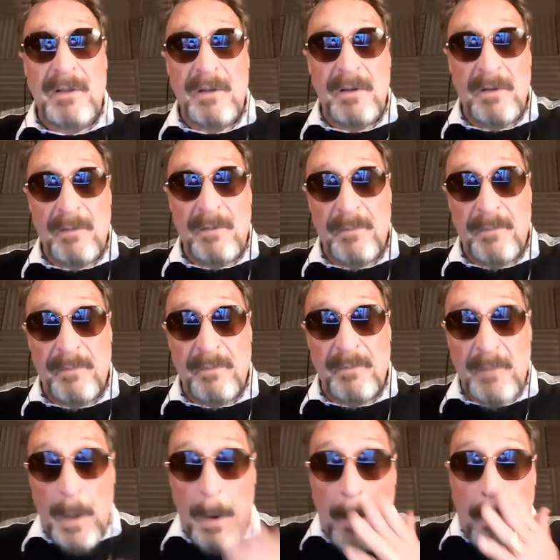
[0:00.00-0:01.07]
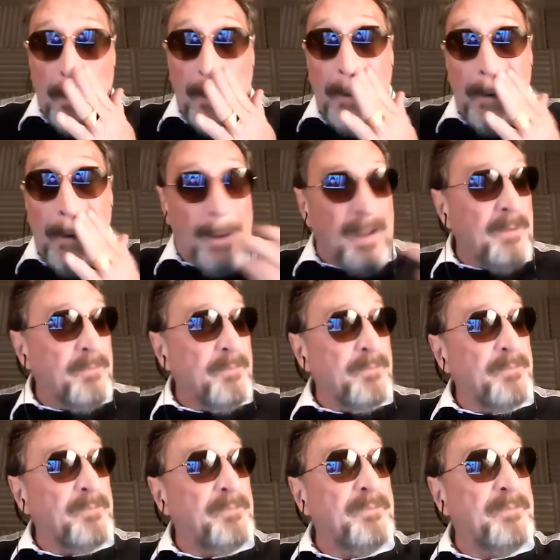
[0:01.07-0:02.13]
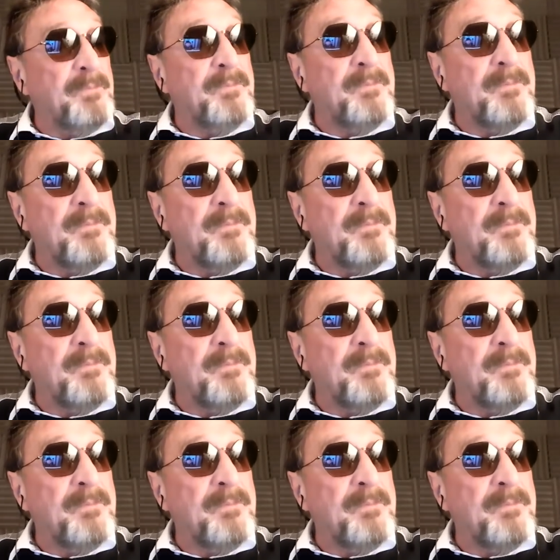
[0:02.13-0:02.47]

day, to get rid of the old system and